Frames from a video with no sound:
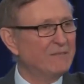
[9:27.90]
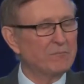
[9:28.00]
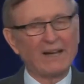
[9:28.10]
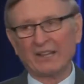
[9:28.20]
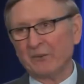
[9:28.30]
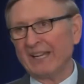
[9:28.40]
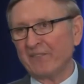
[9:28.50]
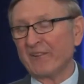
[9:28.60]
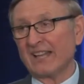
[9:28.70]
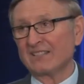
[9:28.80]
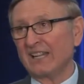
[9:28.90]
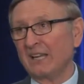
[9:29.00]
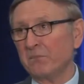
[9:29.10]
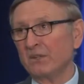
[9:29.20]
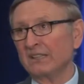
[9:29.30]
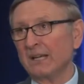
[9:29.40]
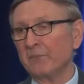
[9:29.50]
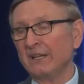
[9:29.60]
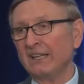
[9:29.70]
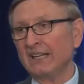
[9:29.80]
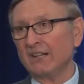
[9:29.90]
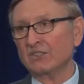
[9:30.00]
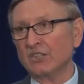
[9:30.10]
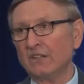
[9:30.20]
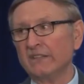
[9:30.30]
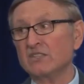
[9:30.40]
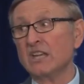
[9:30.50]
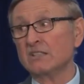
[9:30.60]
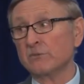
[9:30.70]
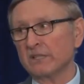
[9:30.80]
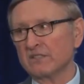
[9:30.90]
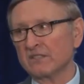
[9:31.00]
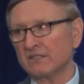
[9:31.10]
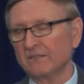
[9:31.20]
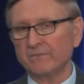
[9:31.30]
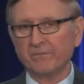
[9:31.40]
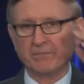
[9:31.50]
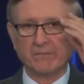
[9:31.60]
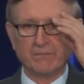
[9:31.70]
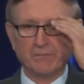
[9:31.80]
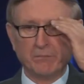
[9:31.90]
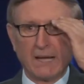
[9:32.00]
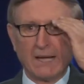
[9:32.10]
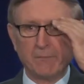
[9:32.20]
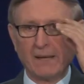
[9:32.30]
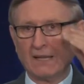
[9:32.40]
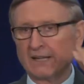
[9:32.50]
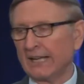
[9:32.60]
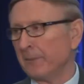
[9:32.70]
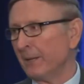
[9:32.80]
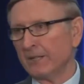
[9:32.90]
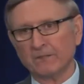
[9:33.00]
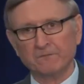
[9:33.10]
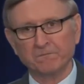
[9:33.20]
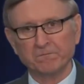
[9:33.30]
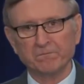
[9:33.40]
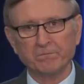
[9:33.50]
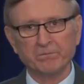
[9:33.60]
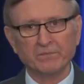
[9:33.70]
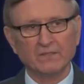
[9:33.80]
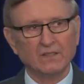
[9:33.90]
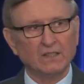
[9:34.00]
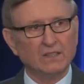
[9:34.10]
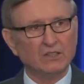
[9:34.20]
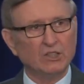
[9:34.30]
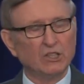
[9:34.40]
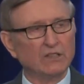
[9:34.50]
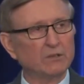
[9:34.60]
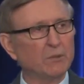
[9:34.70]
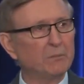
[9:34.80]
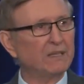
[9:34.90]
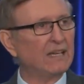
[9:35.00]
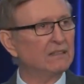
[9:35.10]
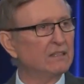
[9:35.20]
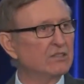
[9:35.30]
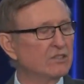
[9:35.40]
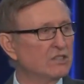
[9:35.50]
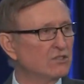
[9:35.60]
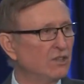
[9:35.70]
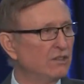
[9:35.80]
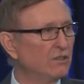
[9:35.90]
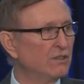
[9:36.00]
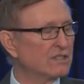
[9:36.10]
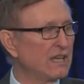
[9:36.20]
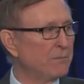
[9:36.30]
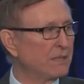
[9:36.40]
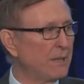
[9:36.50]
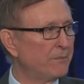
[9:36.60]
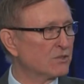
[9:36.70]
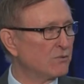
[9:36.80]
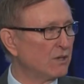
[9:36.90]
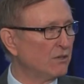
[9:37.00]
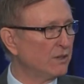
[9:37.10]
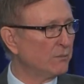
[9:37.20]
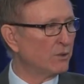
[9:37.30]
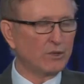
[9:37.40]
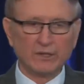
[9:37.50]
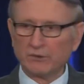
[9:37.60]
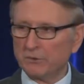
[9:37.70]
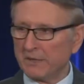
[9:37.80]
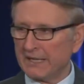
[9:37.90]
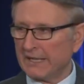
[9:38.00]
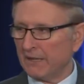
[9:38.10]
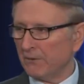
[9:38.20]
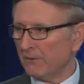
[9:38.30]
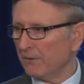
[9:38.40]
By the way, a fascinating book that I'm reading now, it's called The Jesuits by Malachi Martin. Do you know that the Roman Catholic Church is going through the same type of struggle that we're going through right now?